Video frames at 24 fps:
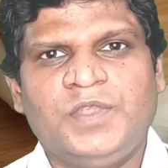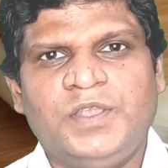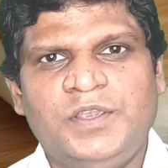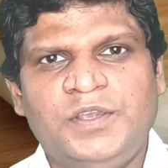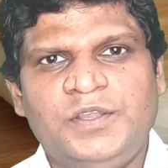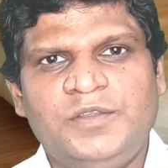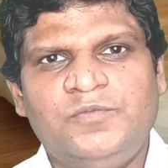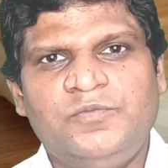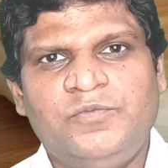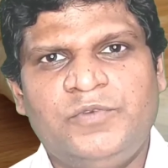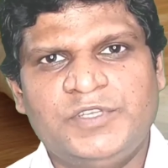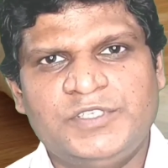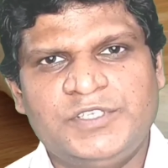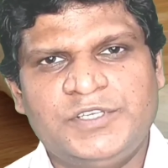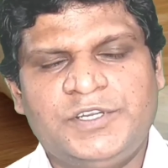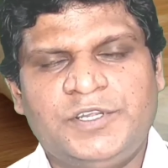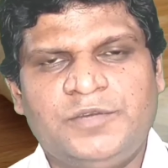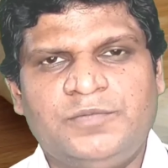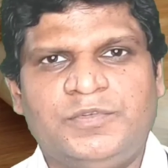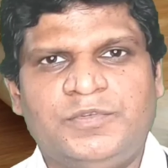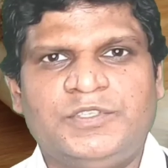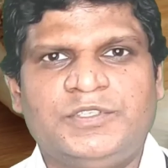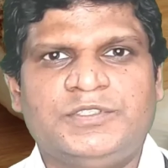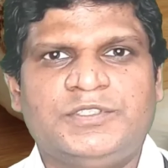in
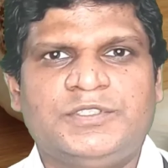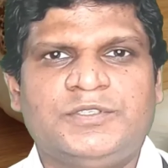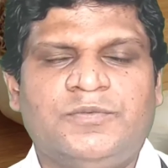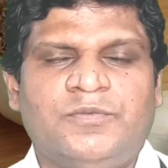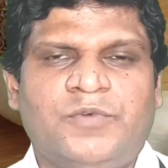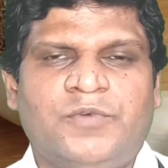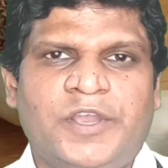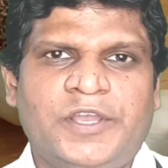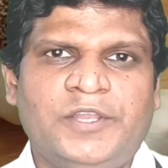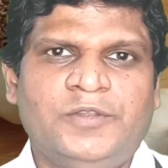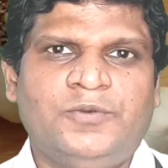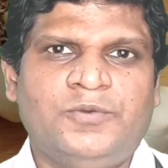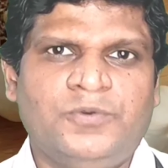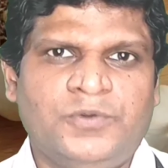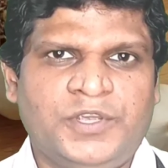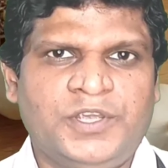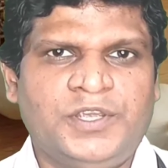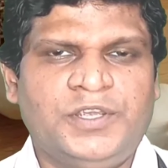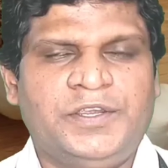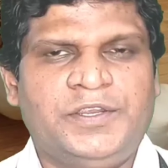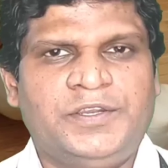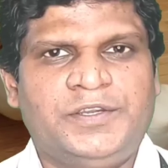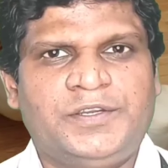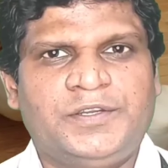vegetables while
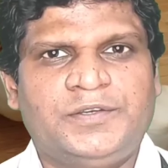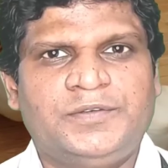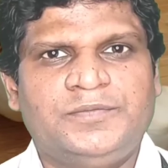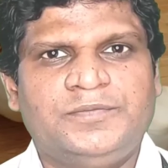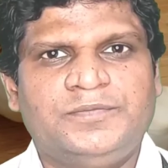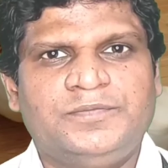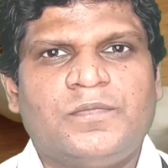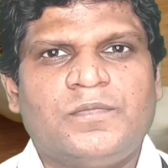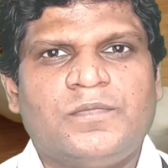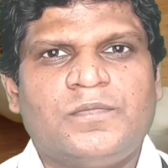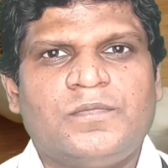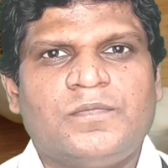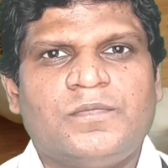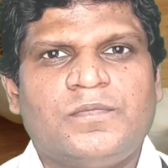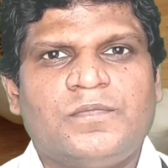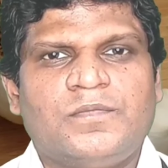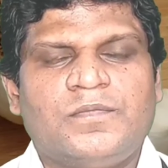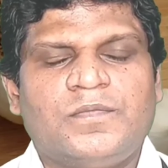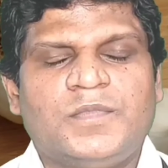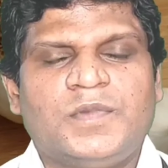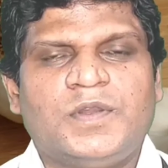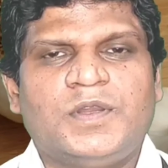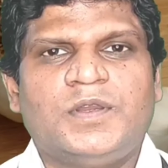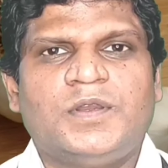cooking it
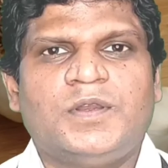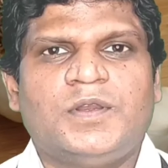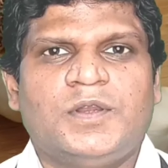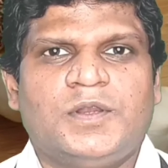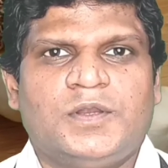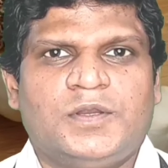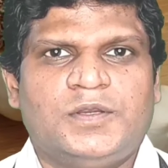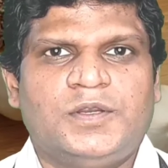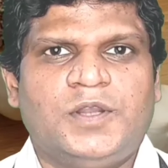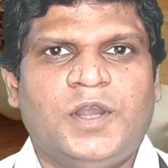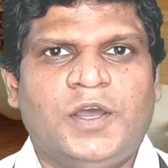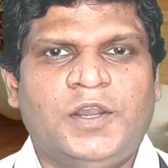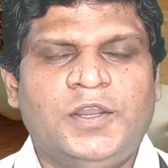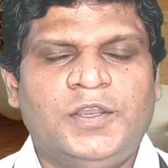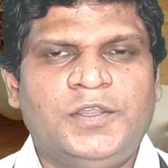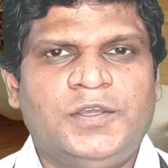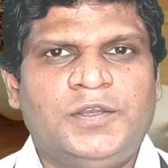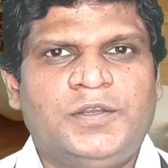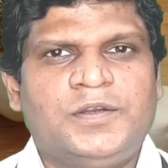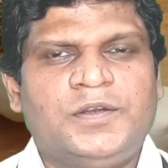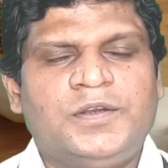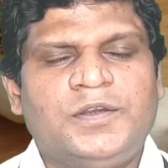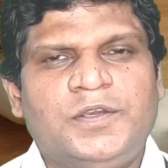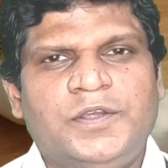
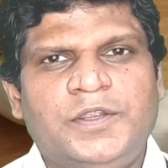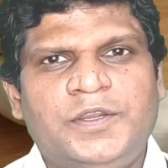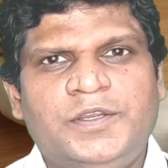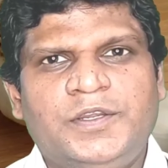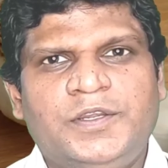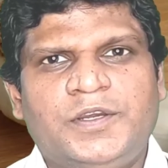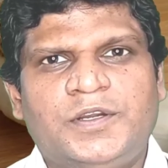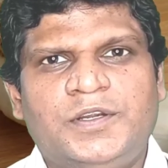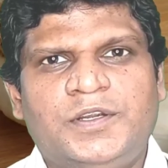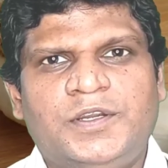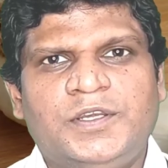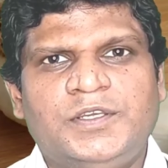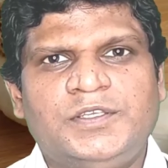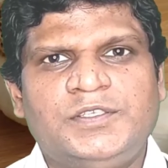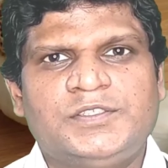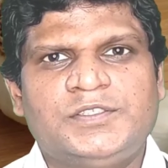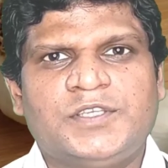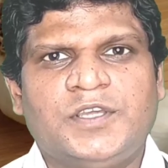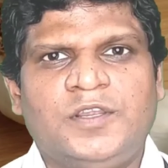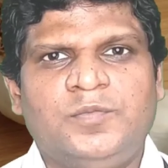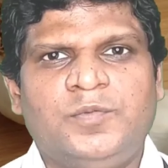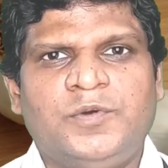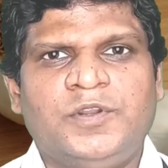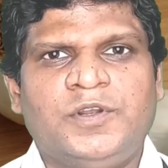garlic it contains
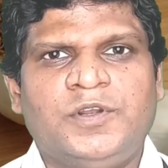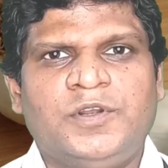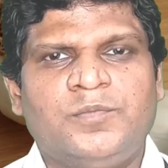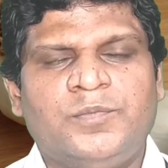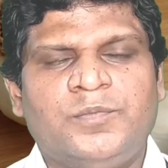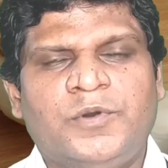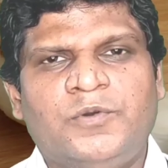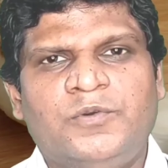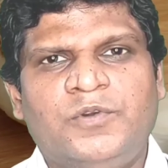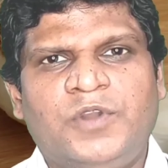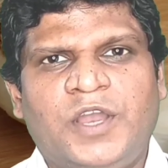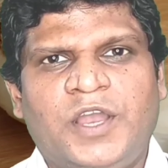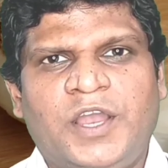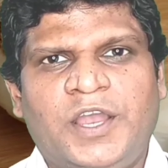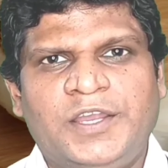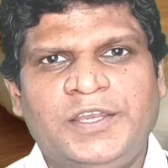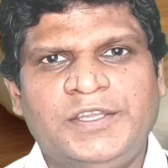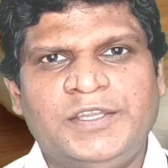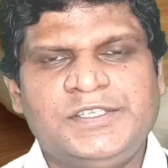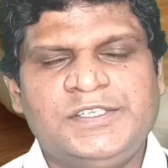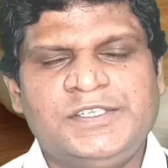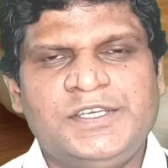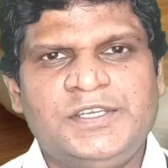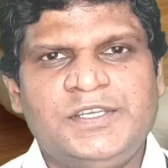sulfur compound
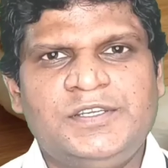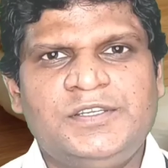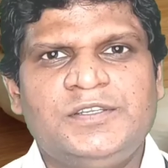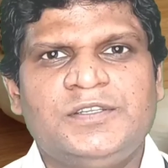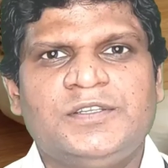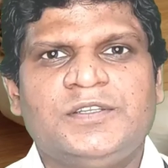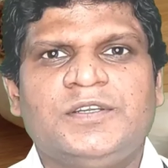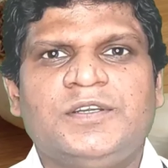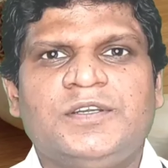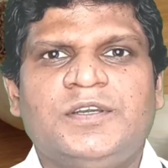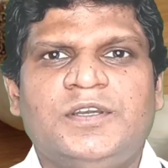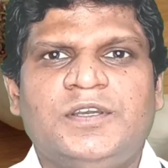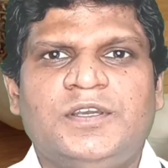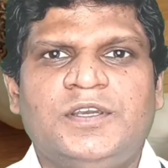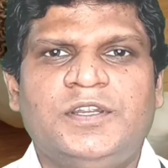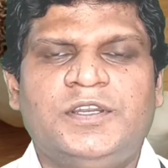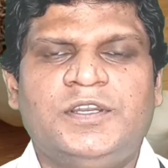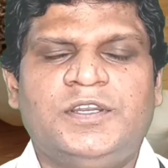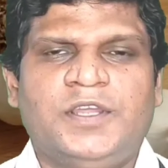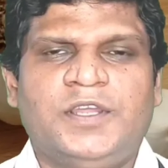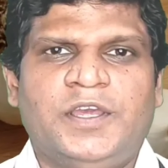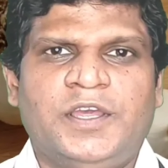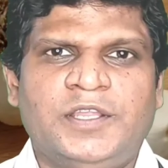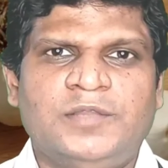allicin
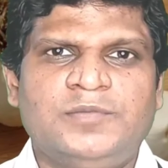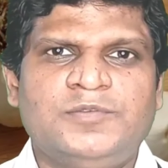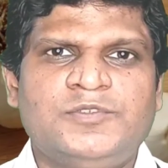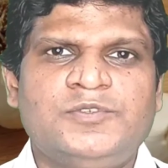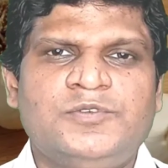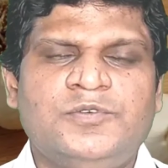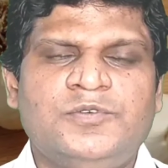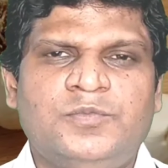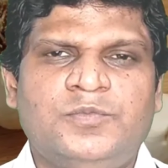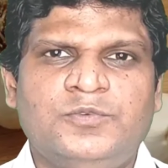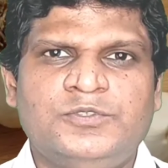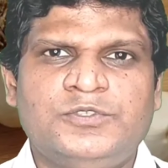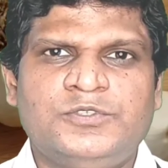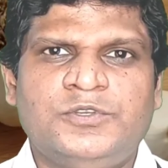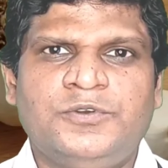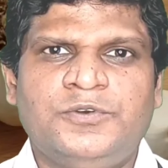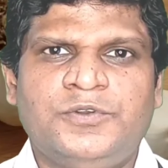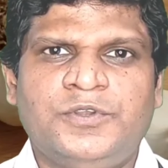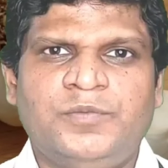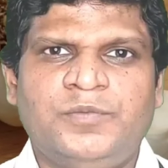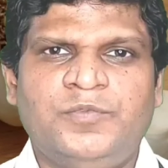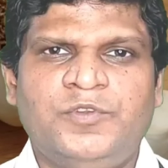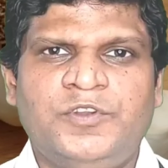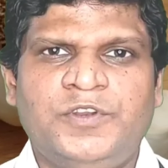it helps to boost
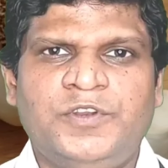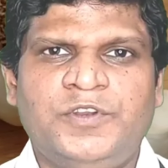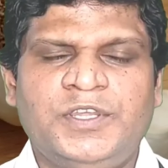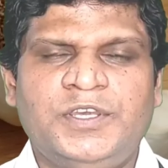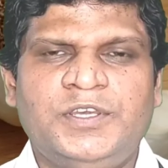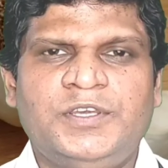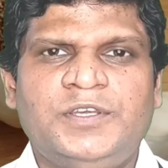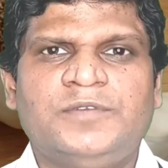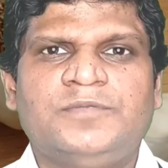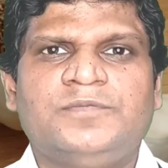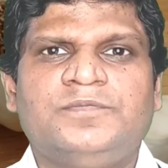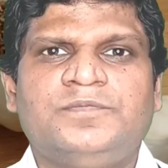your immunity